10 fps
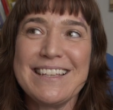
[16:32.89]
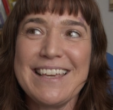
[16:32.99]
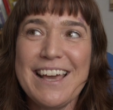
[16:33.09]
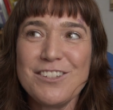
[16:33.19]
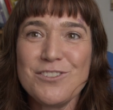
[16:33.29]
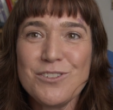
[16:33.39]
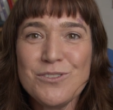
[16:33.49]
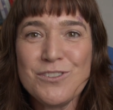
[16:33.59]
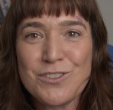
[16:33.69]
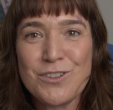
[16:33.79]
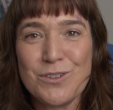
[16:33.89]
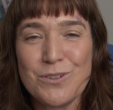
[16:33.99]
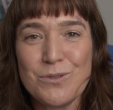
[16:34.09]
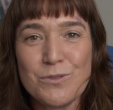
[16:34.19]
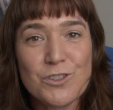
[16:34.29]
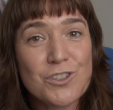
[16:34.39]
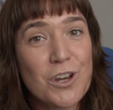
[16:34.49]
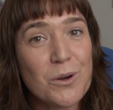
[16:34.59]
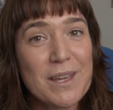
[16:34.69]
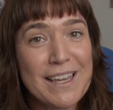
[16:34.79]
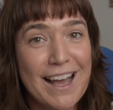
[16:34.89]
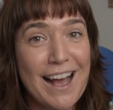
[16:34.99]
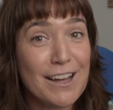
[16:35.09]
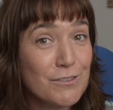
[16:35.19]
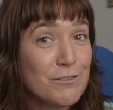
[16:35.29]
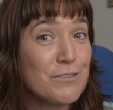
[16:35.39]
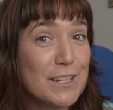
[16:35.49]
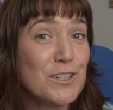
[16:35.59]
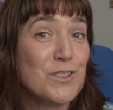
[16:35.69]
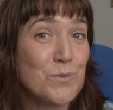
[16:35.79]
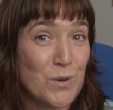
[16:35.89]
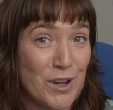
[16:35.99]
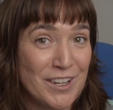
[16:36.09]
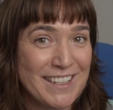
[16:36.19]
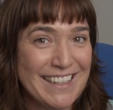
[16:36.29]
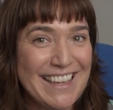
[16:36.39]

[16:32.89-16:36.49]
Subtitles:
get used to showing unfinished work